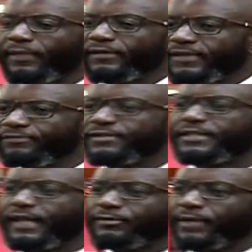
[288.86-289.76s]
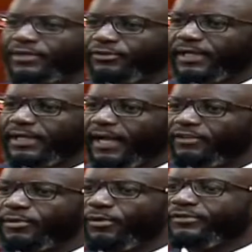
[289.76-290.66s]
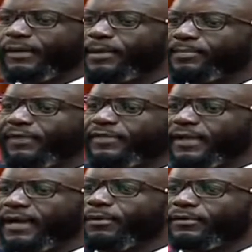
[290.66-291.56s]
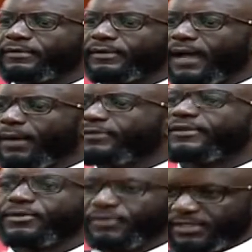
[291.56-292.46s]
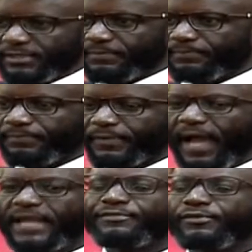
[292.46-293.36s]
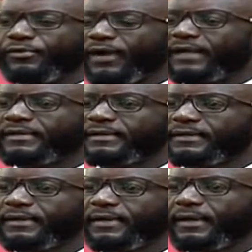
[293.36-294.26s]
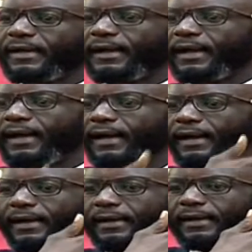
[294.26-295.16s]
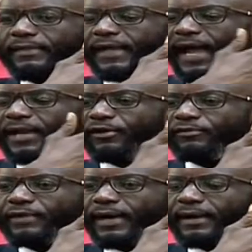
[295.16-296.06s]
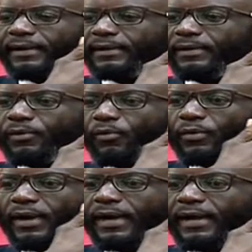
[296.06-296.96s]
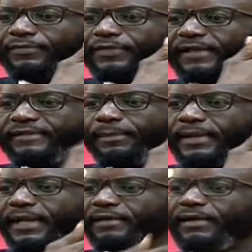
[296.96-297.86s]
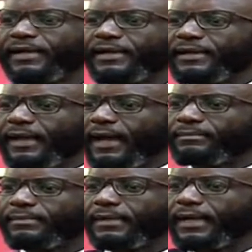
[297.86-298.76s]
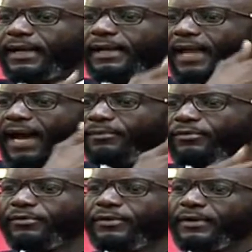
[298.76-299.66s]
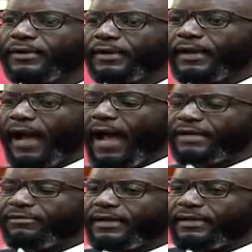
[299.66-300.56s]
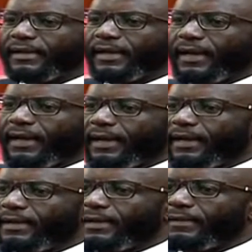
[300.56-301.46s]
The safety that we are enjoying here is because some people are thinking about our security. And if you look at the kind of things happening even in Lamu, and even the